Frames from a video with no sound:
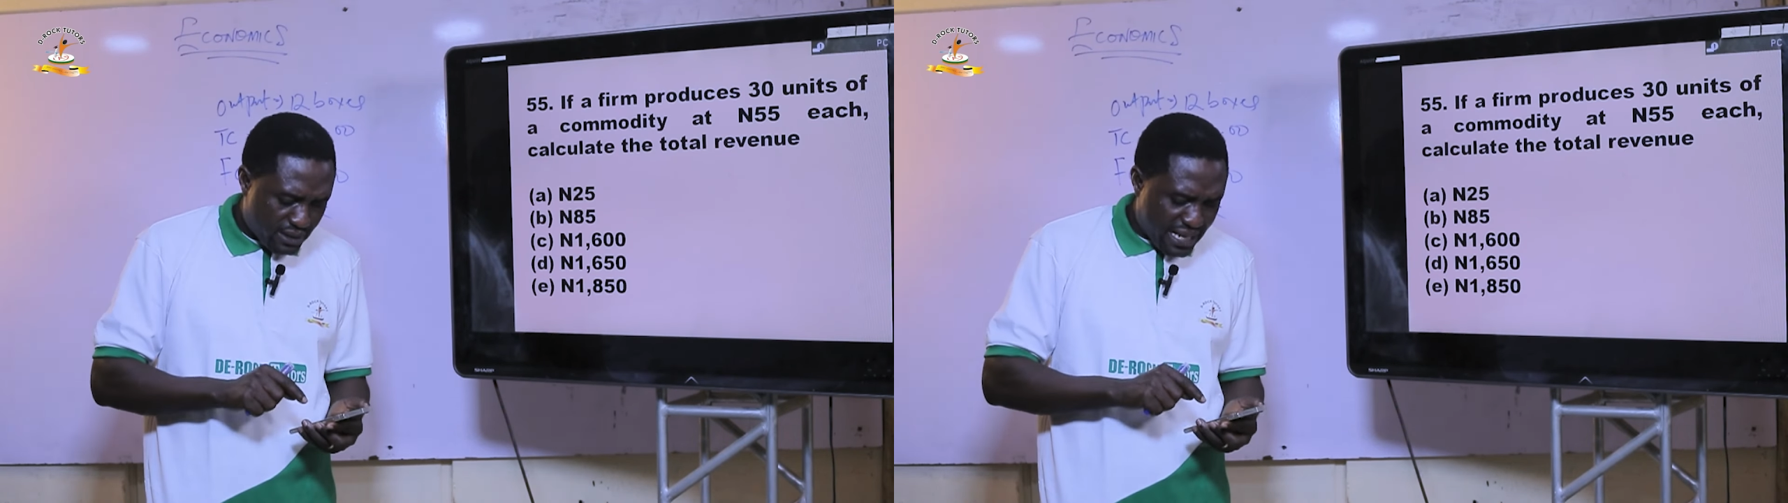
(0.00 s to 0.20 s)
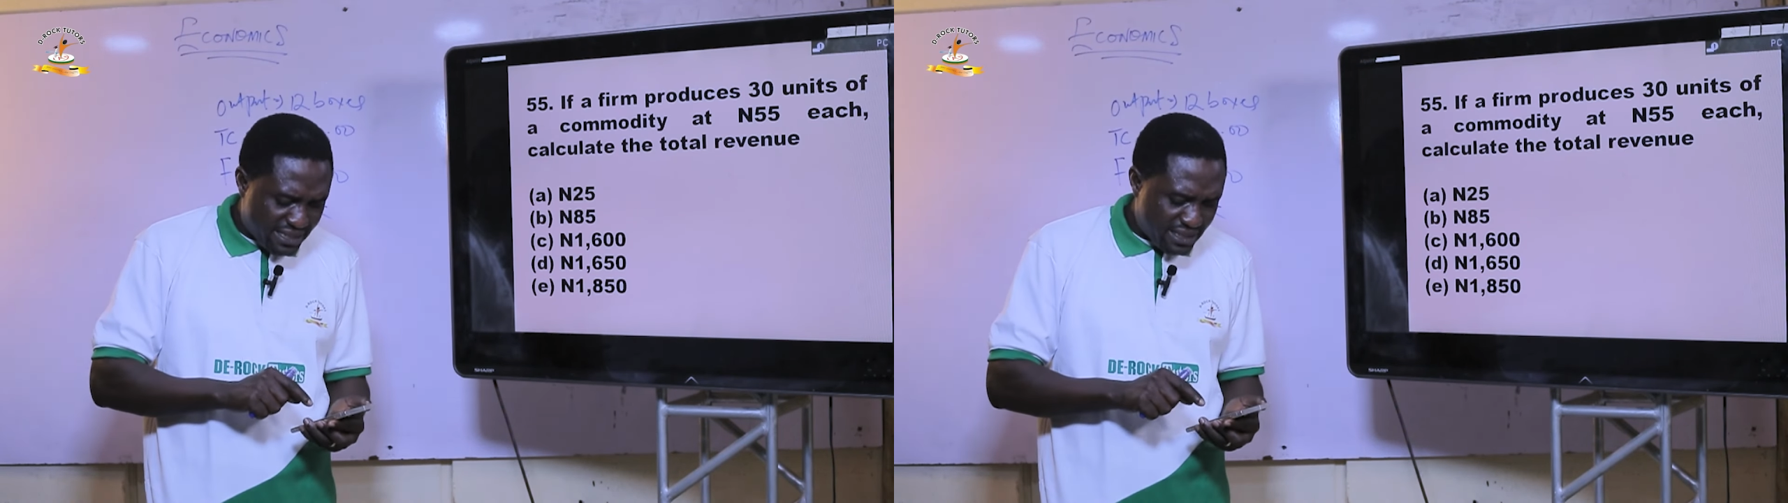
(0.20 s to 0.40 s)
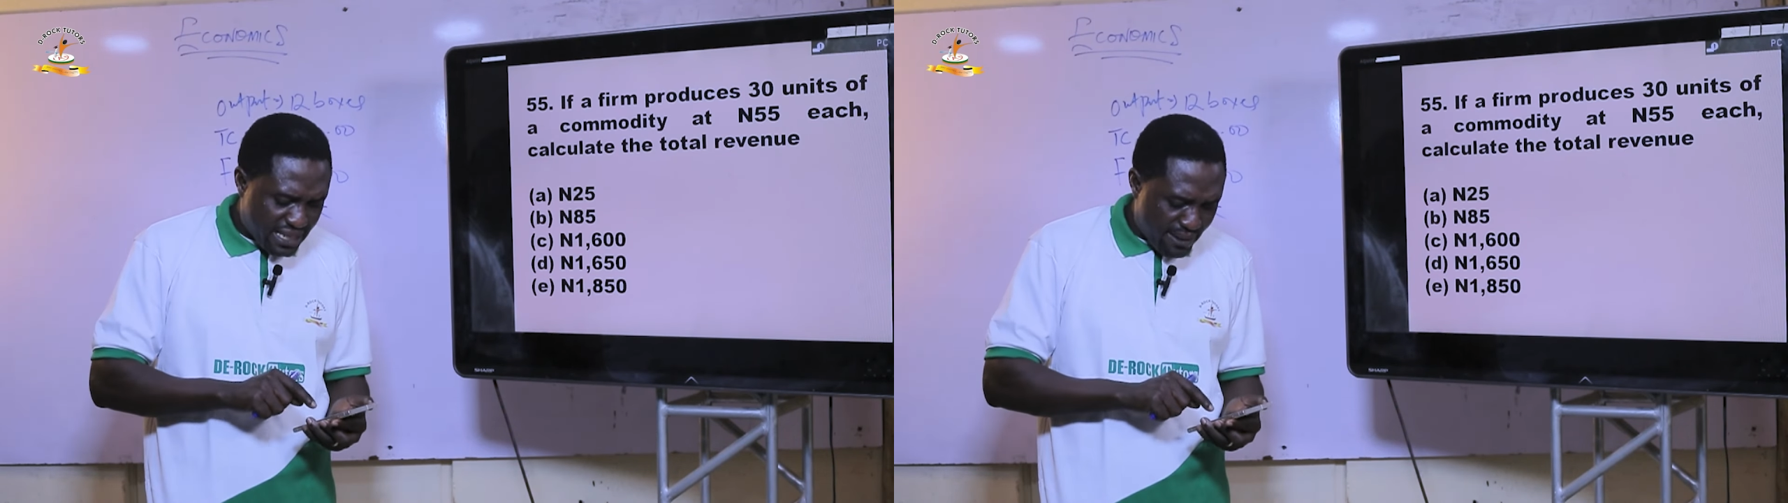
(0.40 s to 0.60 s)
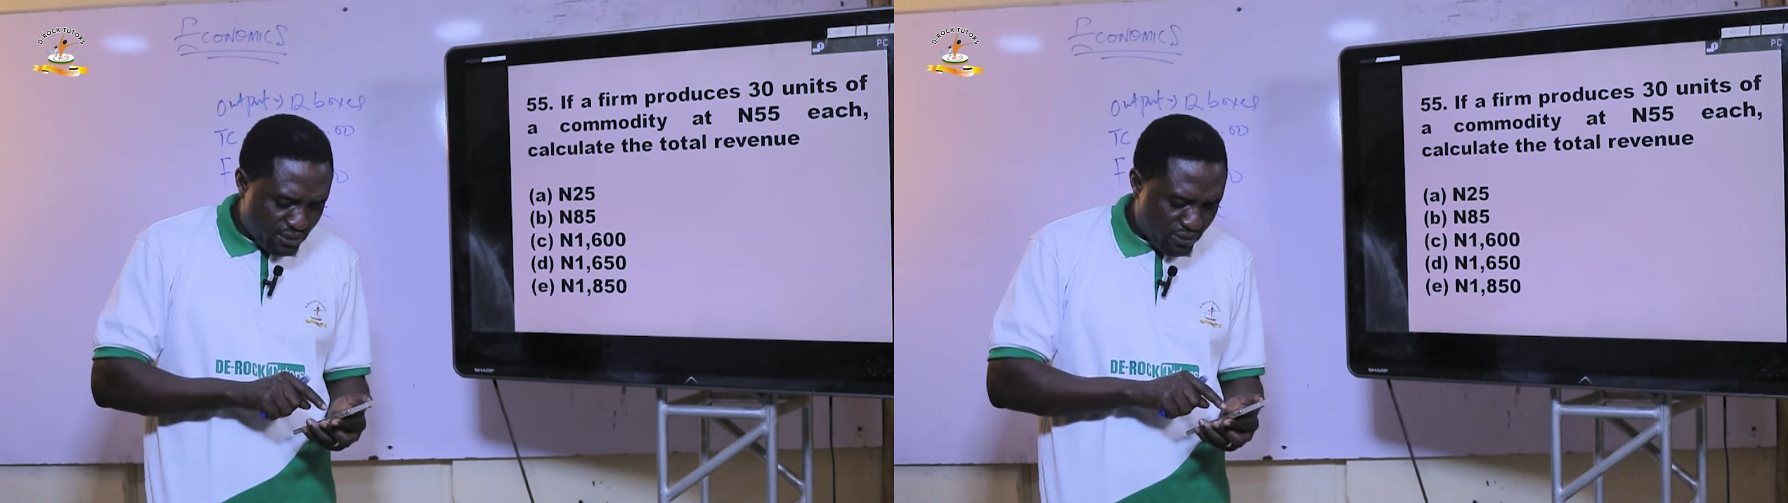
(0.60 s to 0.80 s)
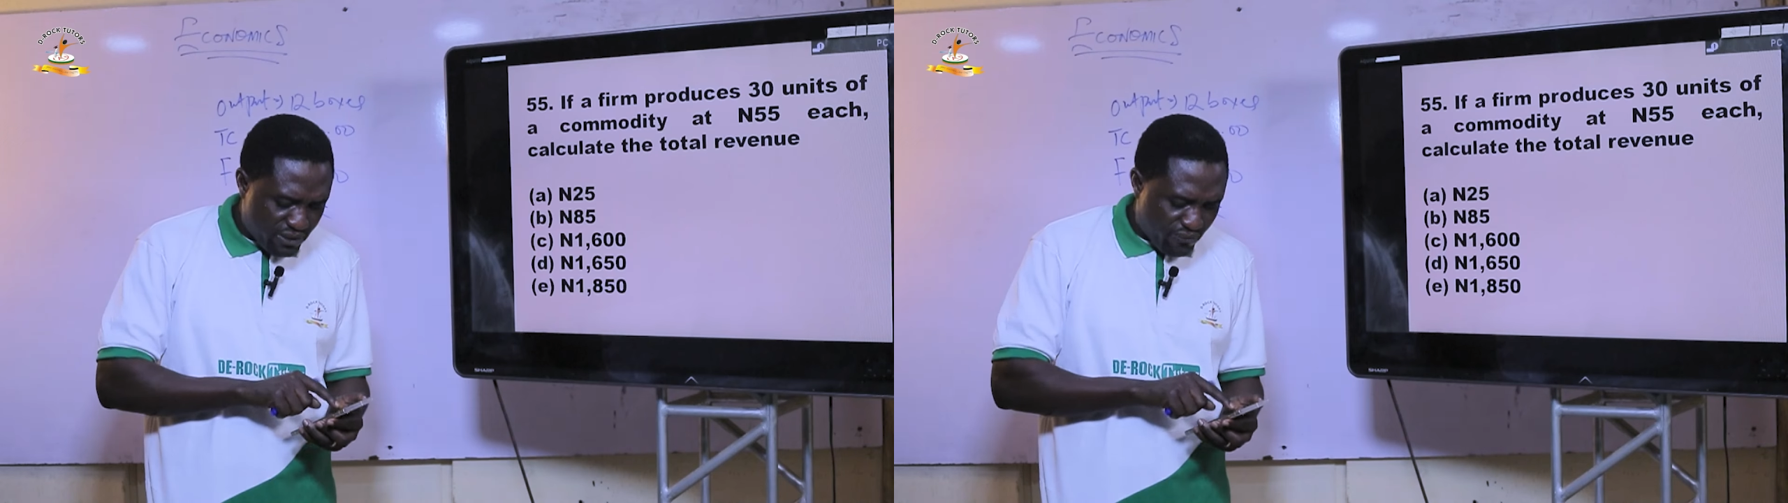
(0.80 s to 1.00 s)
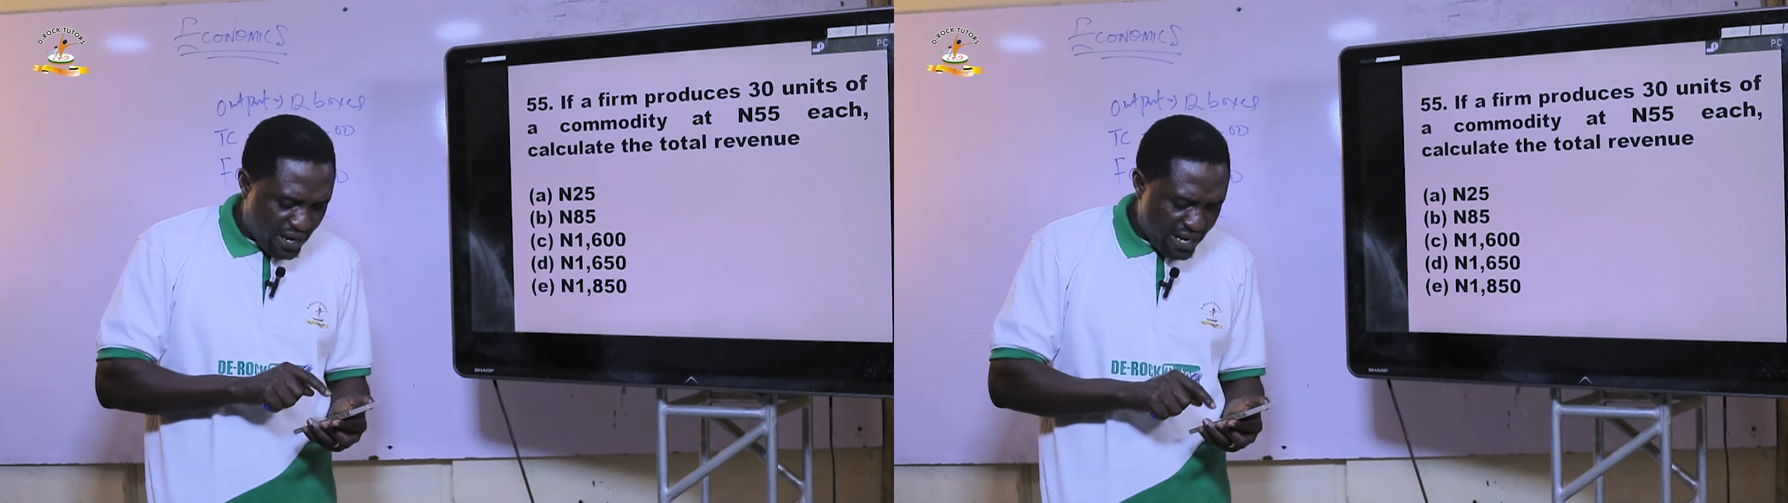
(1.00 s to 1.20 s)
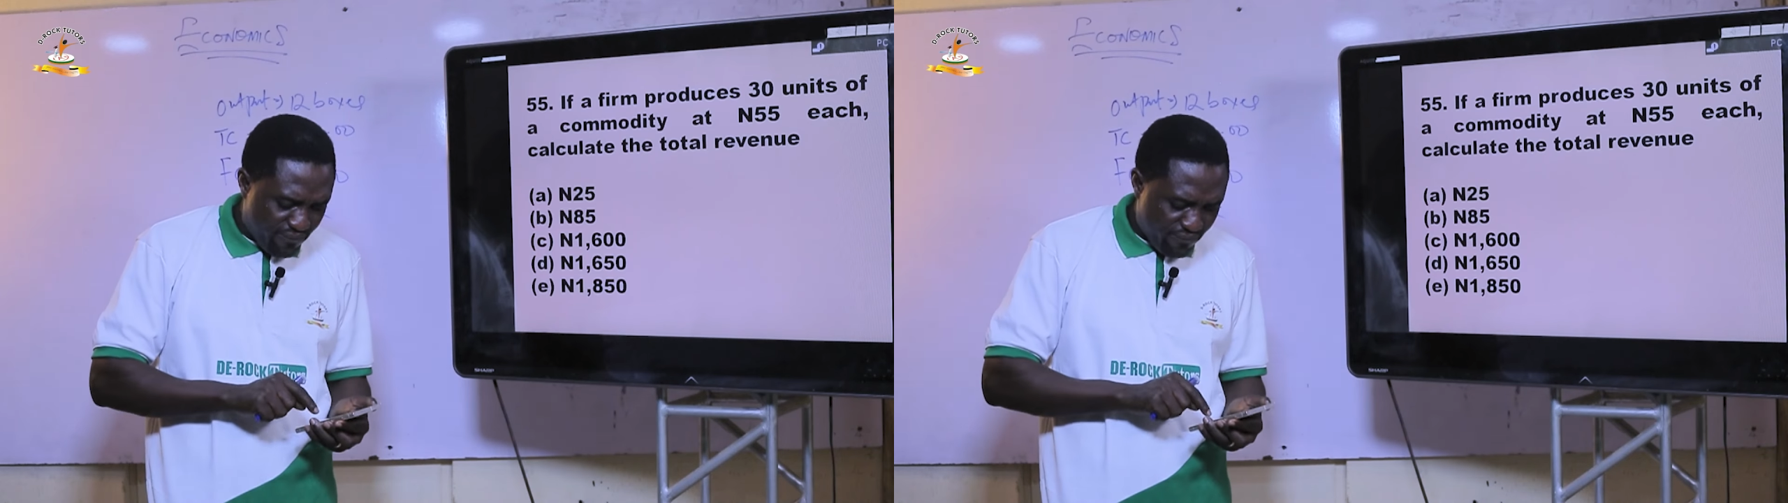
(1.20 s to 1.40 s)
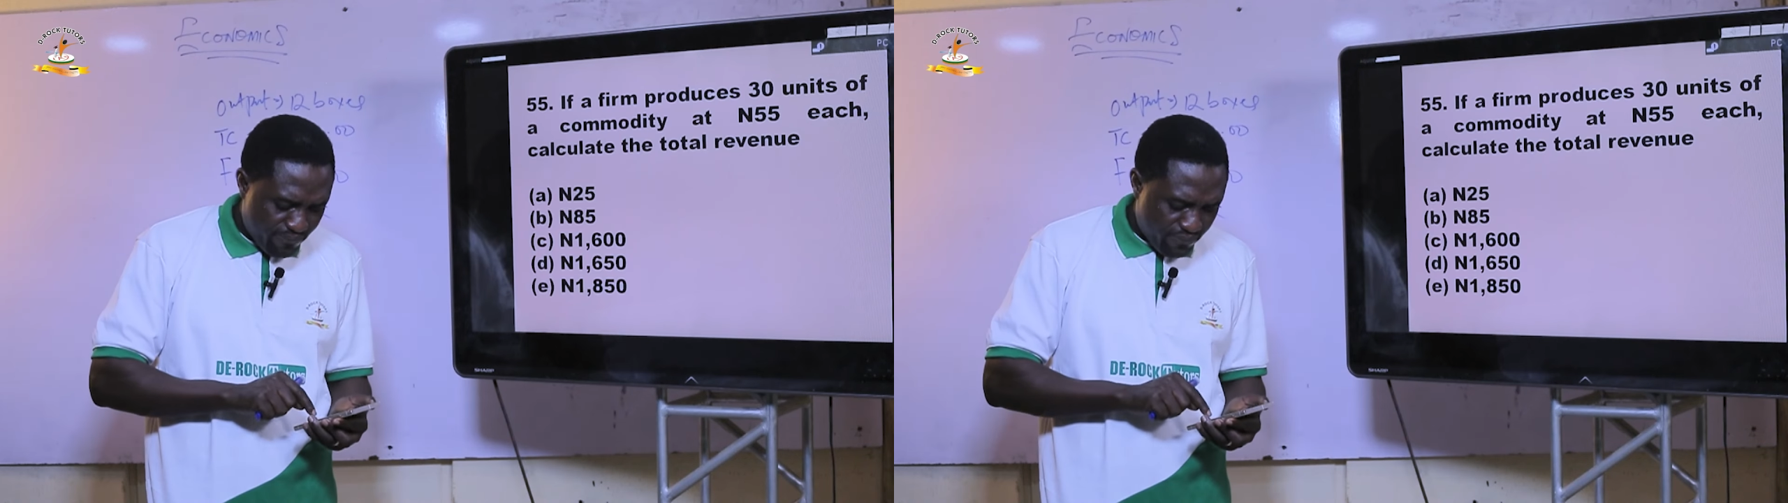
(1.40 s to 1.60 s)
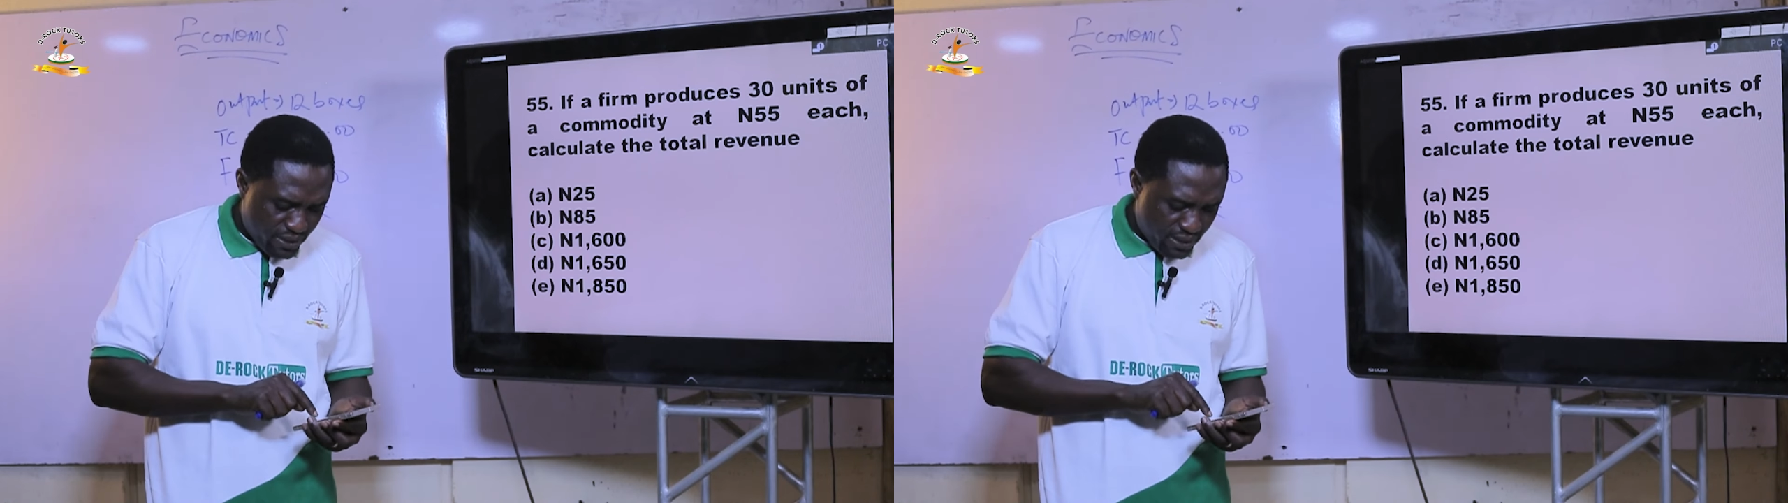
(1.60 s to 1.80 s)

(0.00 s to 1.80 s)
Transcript: 30 times 55,